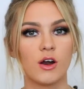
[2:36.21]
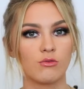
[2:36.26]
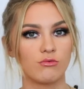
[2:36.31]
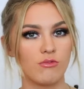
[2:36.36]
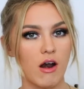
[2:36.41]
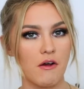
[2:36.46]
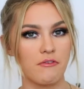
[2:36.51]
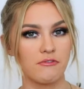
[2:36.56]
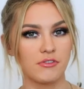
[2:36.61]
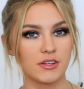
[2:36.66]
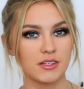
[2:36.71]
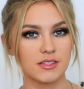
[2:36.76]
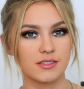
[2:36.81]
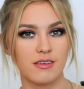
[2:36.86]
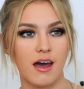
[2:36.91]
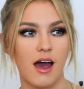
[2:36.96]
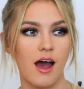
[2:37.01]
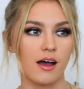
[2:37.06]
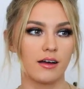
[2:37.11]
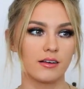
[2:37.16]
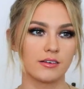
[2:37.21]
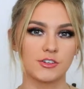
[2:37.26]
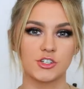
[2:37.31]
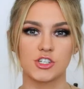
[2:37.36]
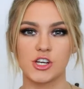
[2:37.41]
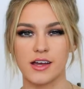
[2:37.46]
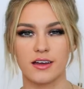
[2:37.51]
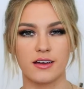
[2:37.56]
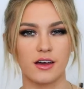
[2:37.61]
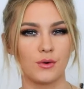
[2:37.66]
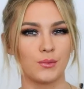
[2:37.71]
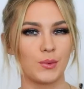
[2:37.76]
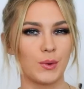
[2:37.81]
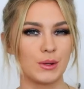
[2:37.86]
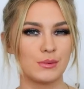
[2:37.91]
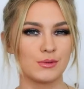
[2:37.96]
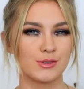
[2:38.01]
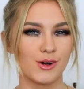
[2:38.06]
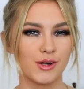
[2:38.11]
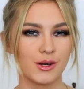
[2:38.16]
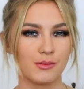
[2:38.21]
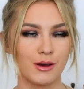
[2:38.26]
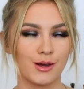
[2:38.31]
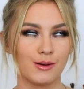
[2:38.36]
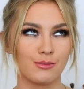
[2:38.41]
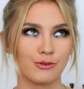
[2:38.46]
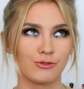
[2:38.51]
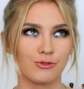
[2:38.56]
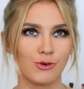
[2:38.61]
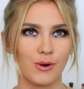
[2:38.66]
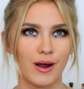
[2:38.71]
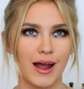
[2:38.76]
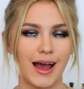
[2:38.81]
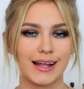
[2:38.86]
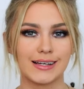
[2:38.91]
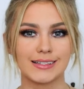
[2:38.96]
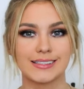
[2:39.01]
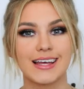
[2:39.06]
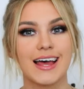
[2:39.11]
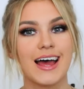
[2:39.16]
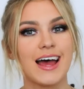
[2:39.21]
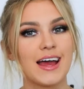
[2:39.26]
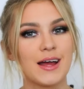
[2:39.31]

reference that and check out what he was on about beforehand,